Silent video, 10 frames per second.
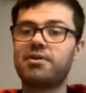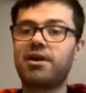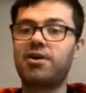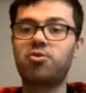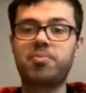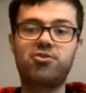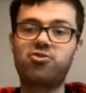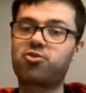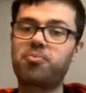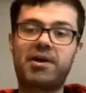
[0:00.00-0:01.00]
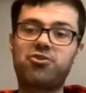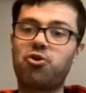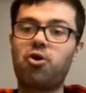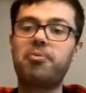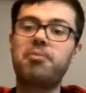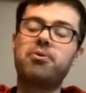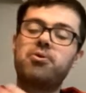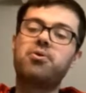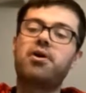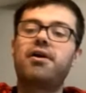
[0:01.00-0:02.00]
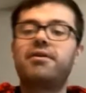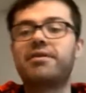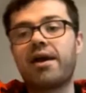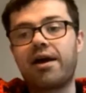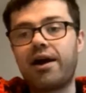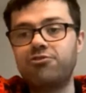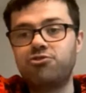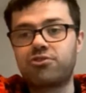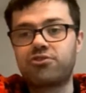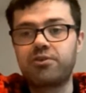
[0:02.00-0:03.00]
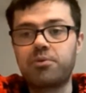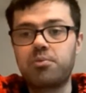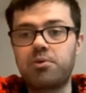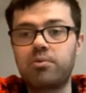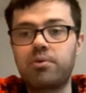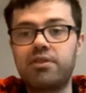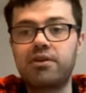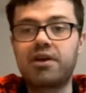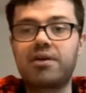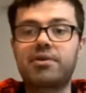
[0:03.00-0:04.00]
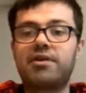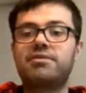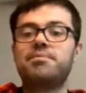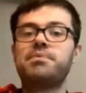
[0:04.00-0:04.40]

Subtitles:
I hope that doesn't come back to haunt me, but yeah, I just think we will win the game, guys.